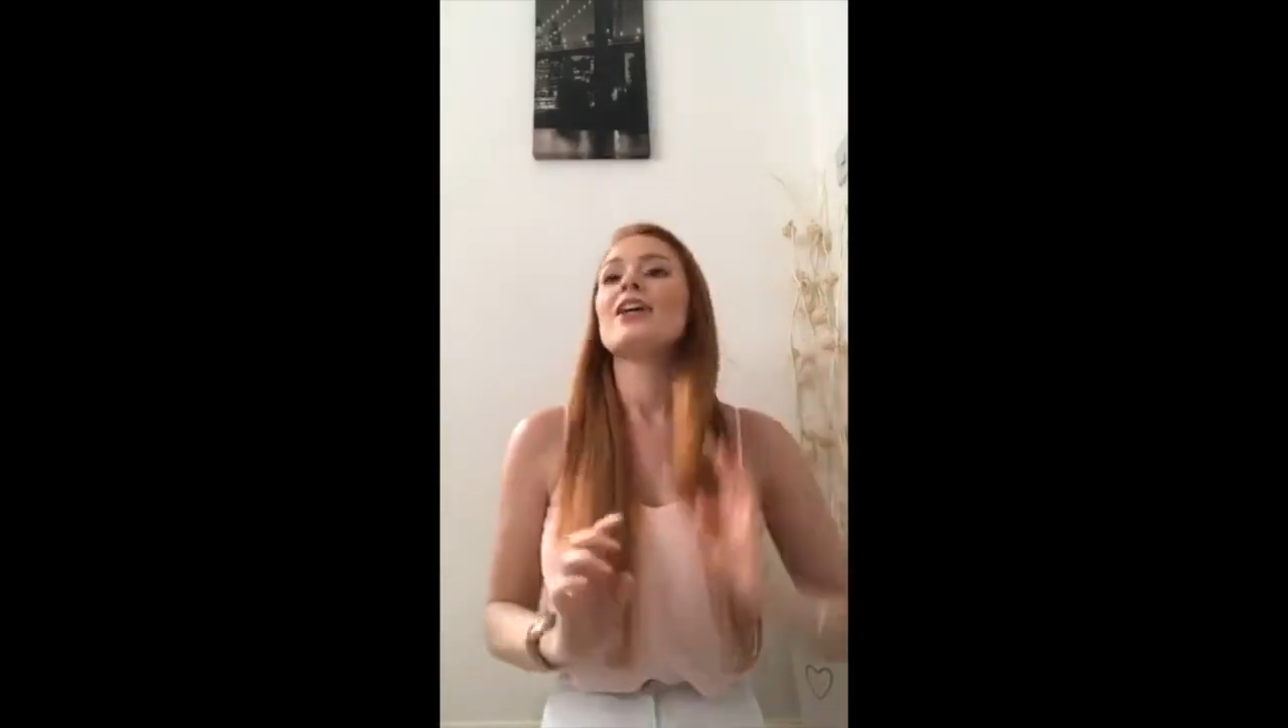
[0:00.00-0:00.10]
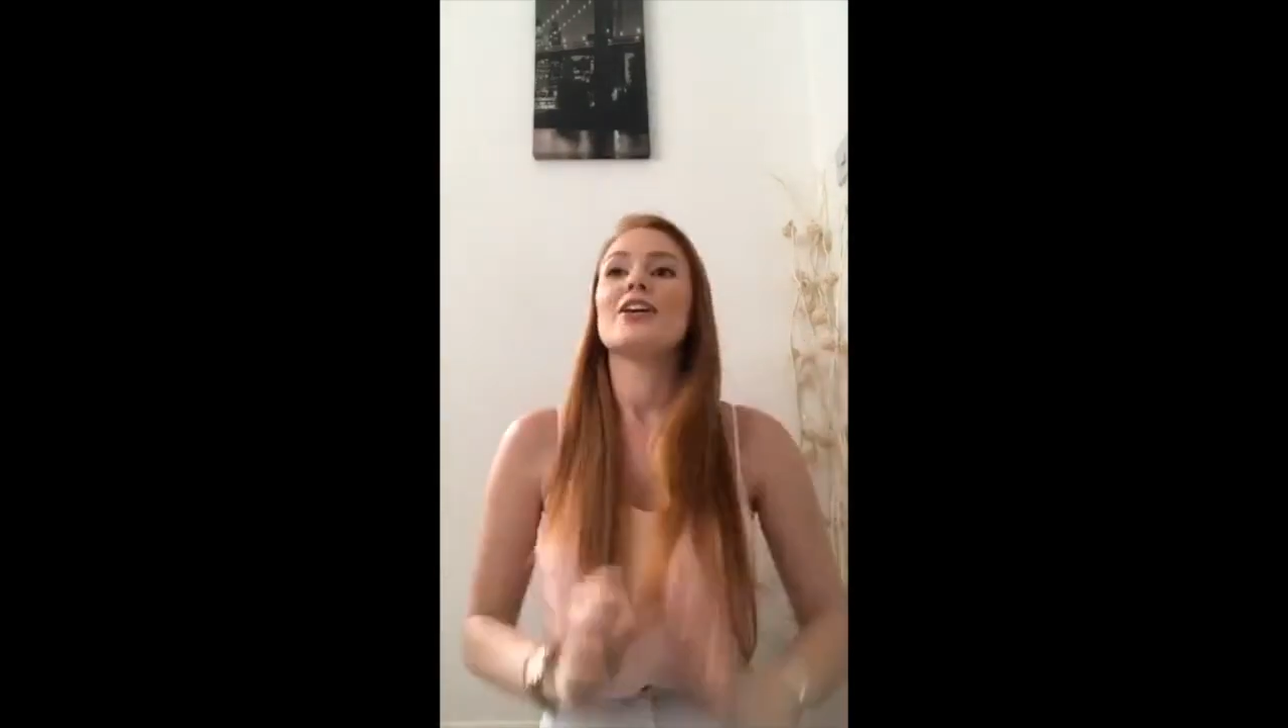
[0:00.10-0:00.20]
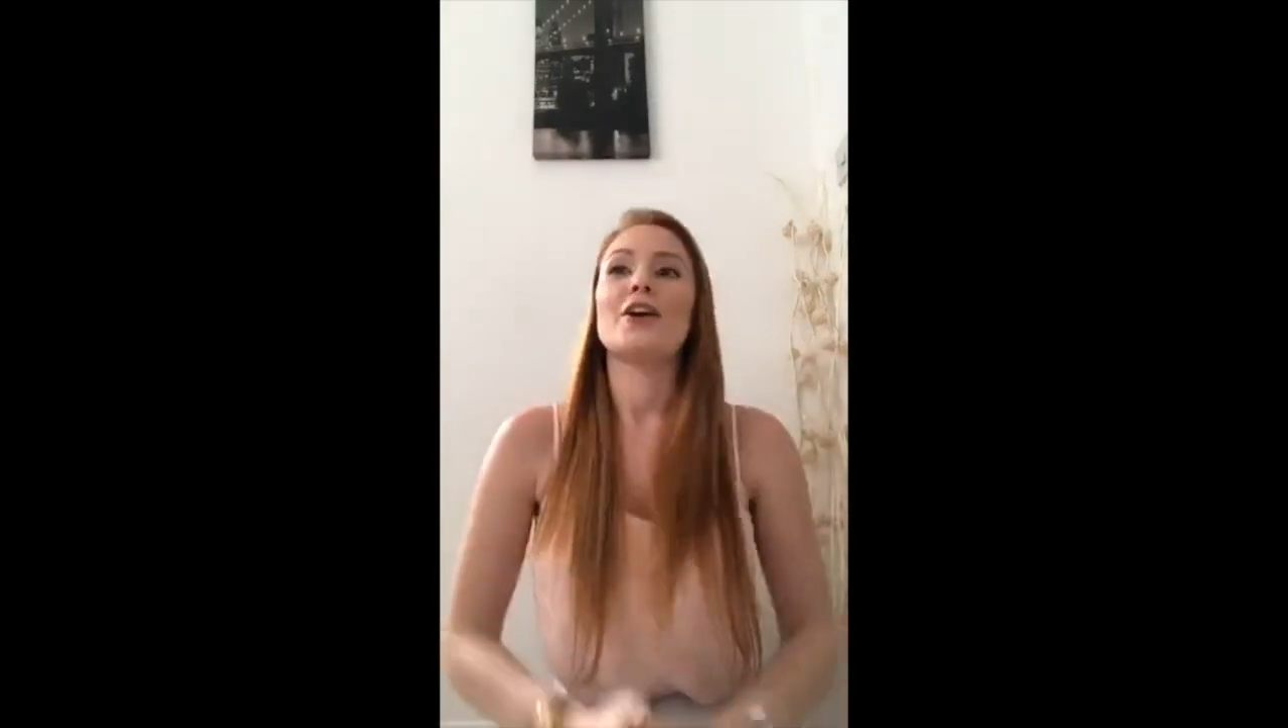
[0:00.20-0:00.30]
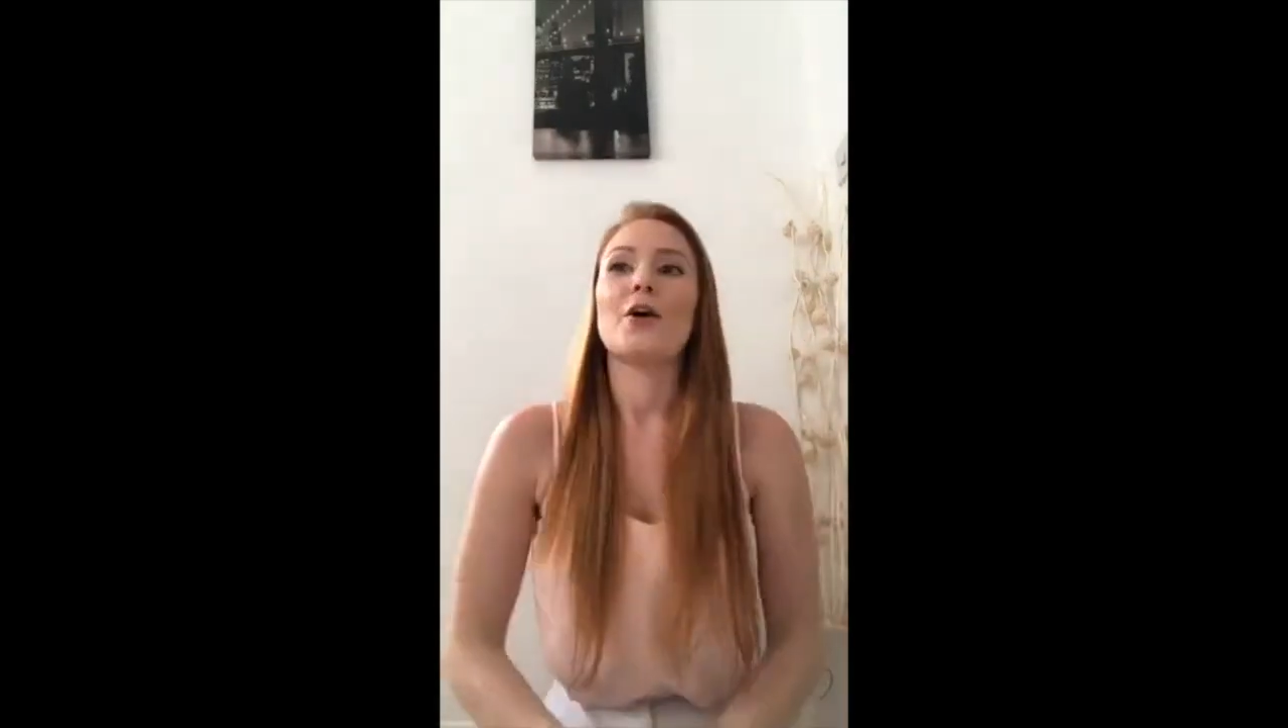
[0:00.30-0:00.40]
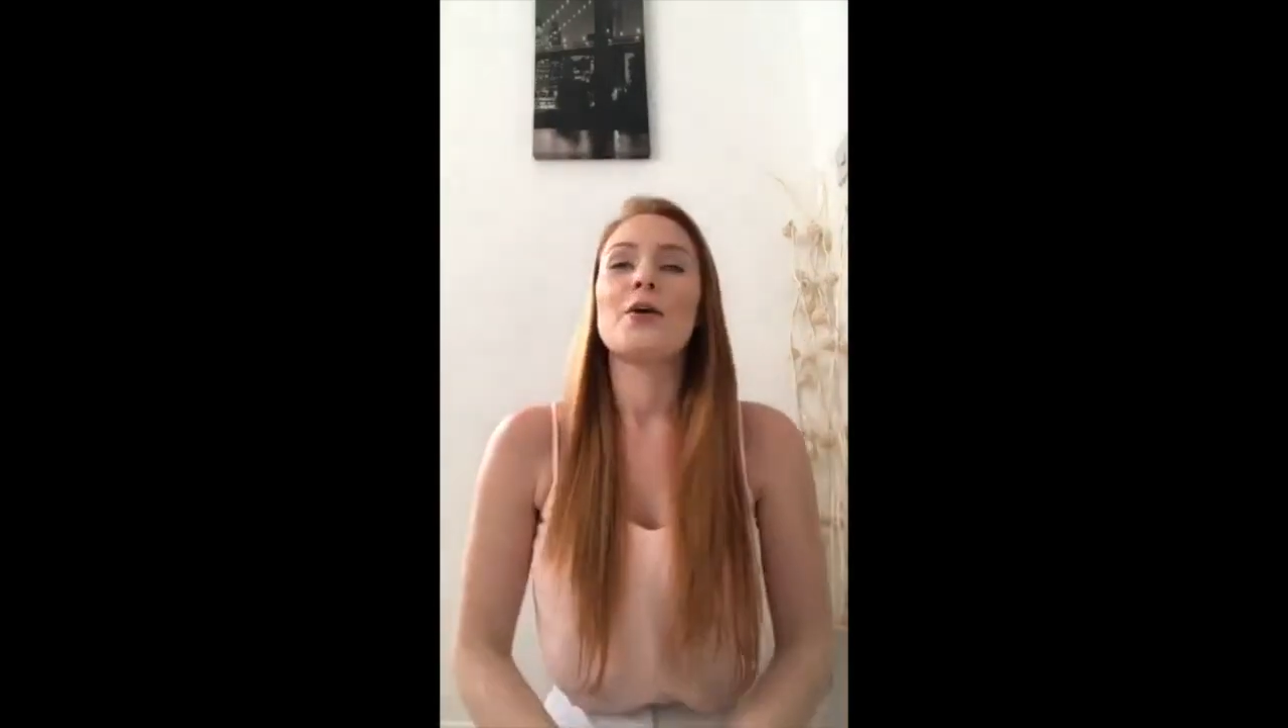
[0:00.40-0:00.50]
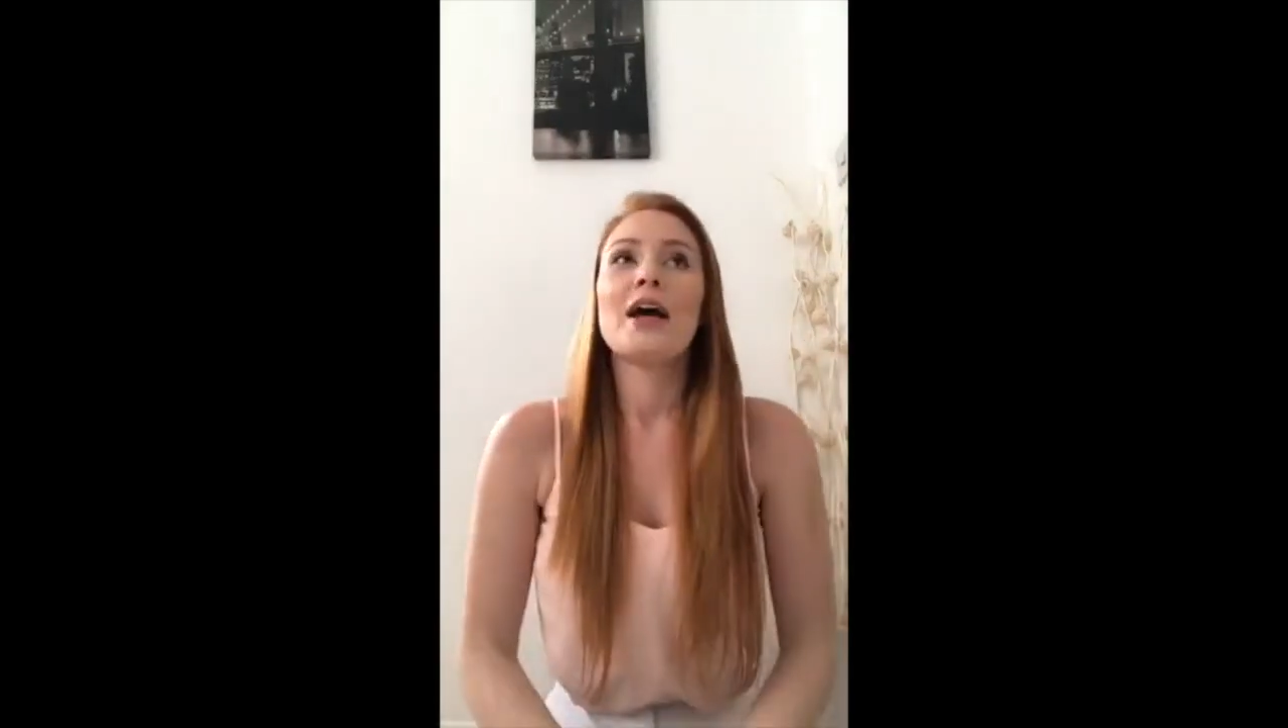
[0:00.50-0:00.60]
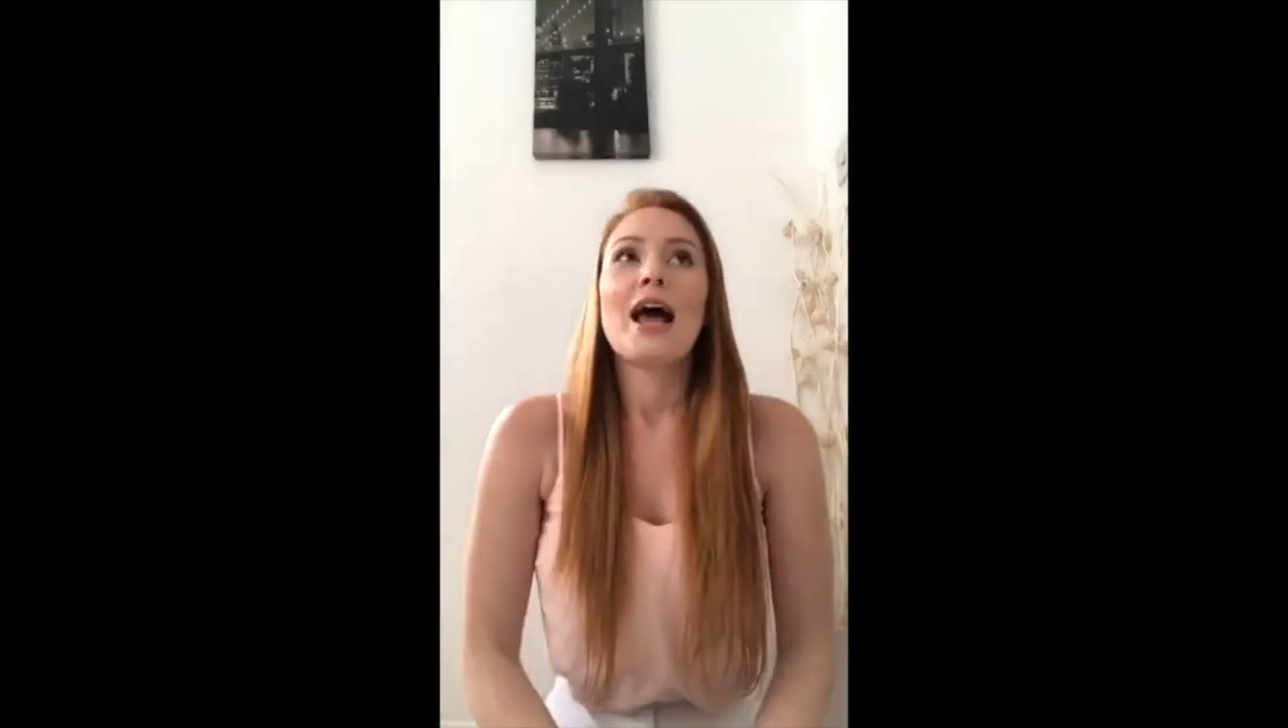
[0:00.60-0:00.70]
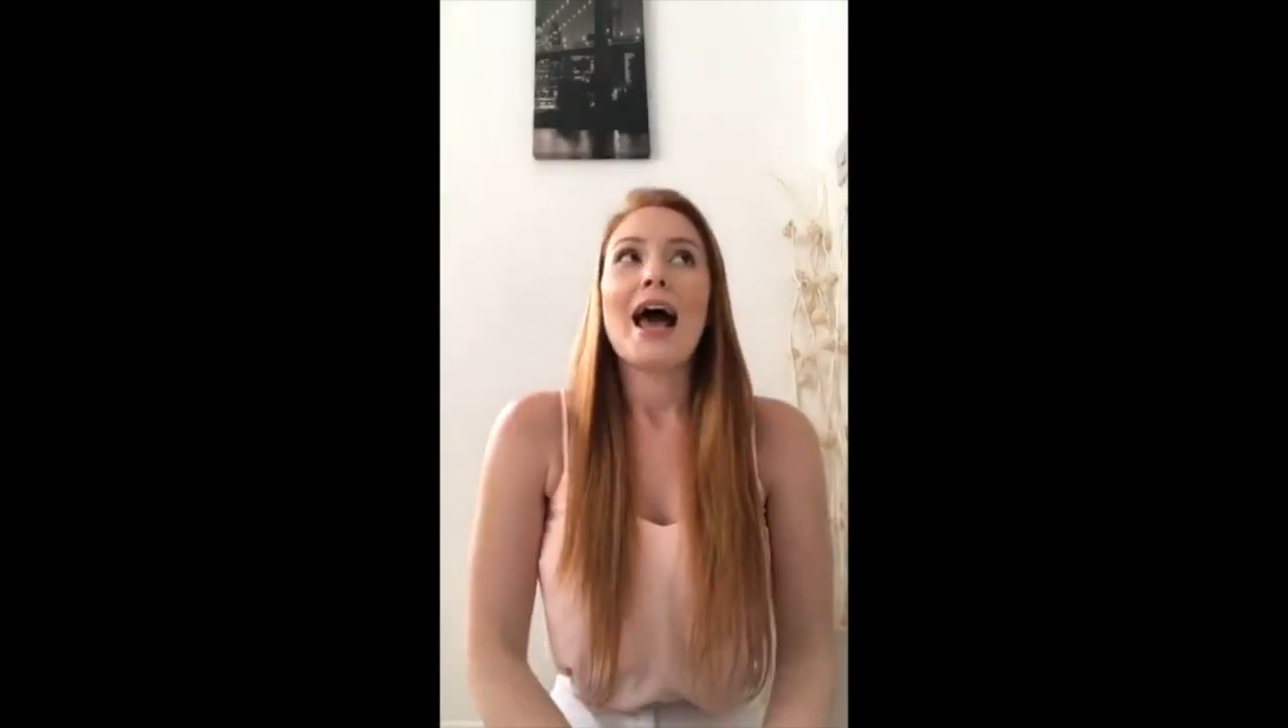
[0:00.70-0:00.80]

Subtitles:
you know.